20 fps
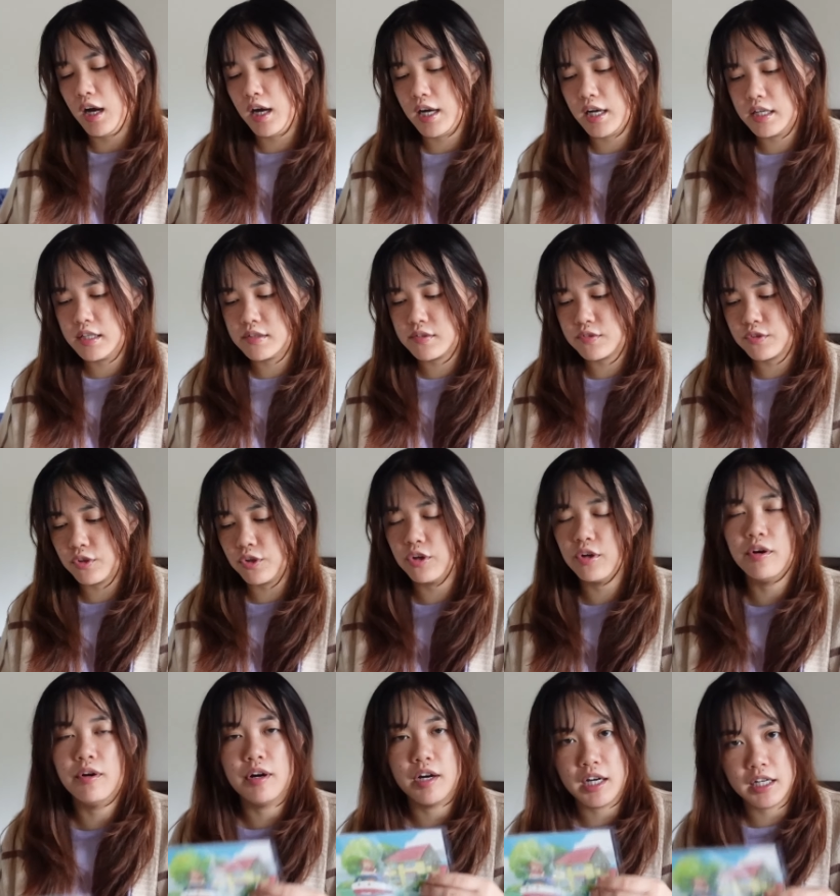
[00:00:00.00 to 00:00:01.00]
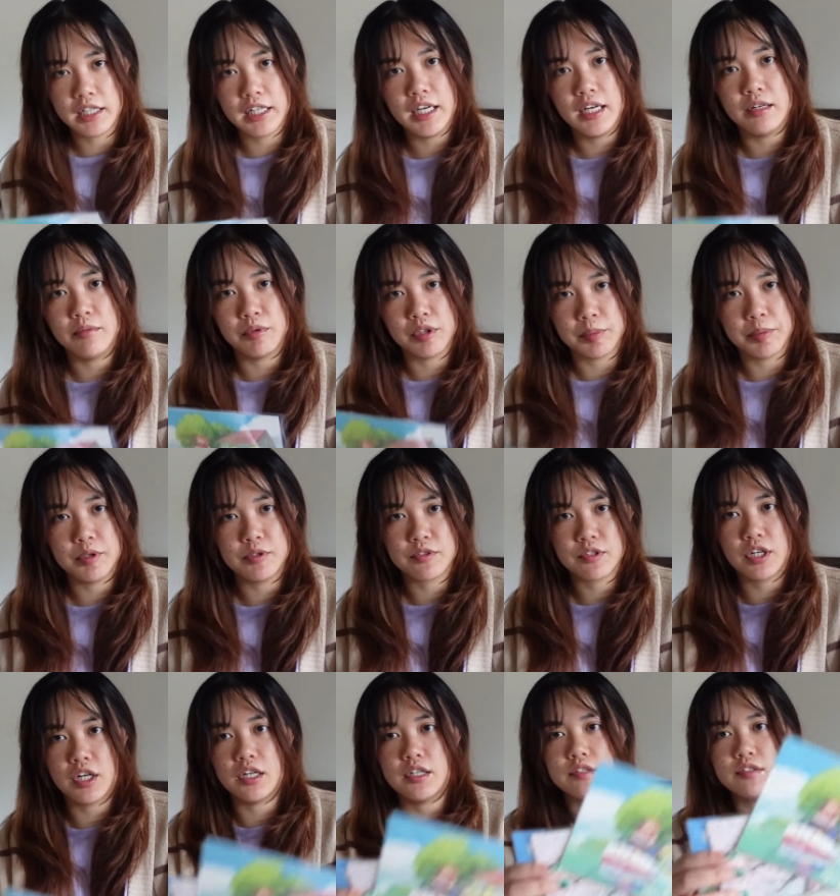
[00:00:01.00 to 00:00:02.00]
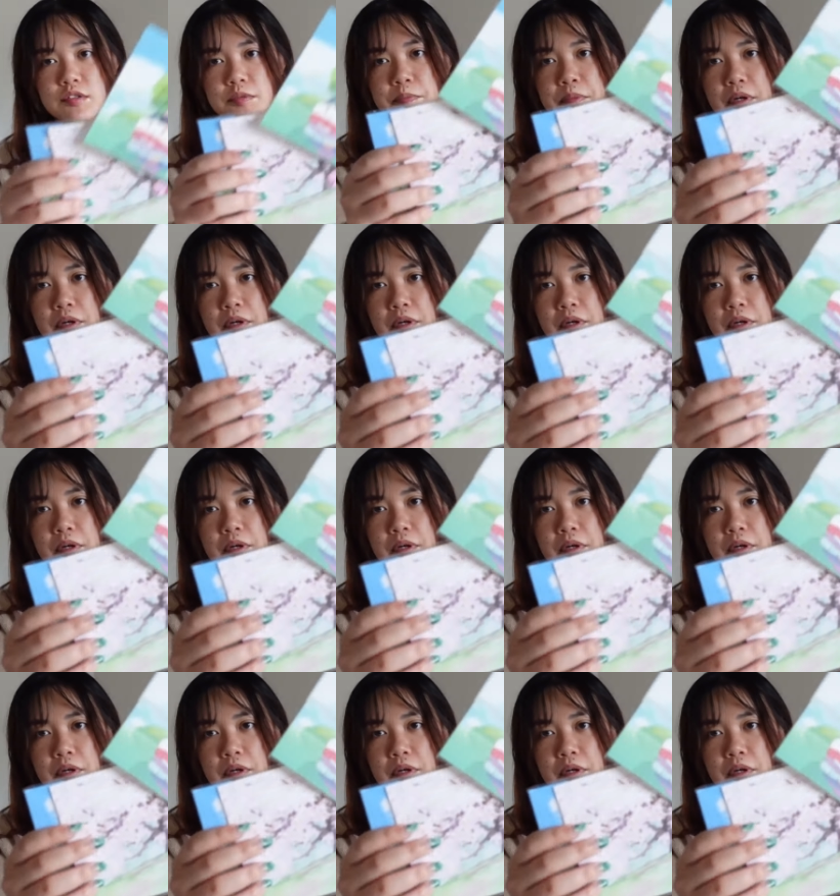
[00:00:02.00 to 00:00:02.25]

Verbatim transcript: I saw, again, with the postcards,